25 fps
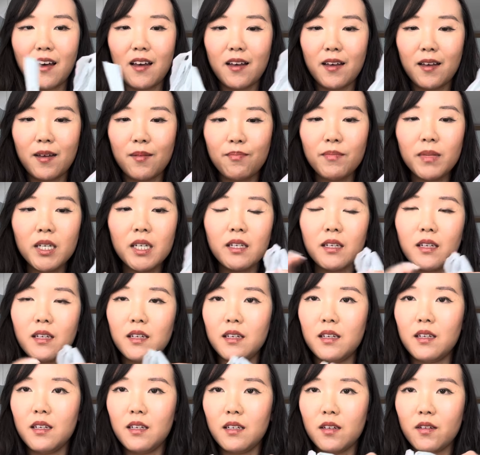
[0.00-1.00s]

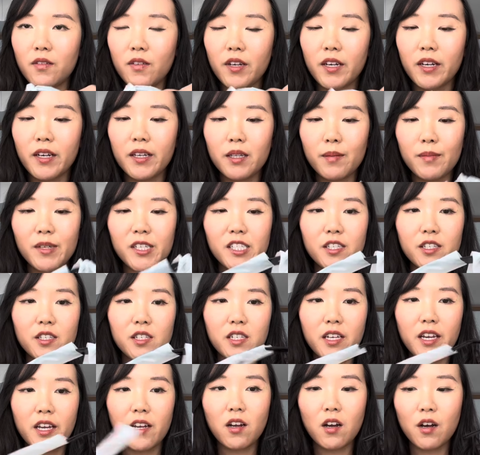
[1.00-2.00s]
Okay, let me just
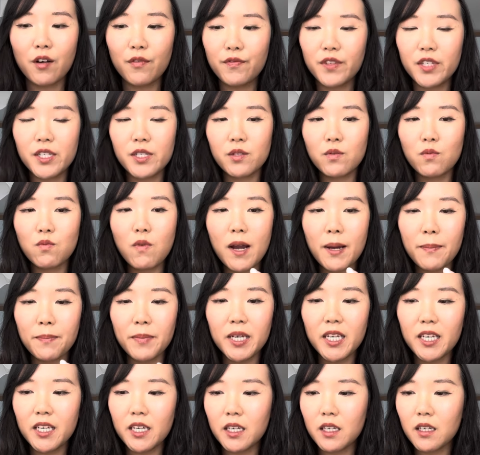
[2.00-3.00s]
take off this
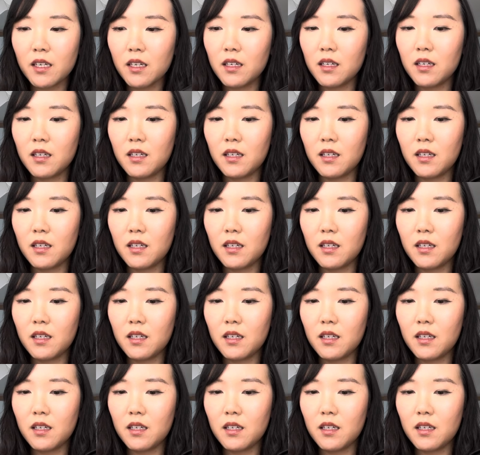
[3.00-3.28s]
wrapping.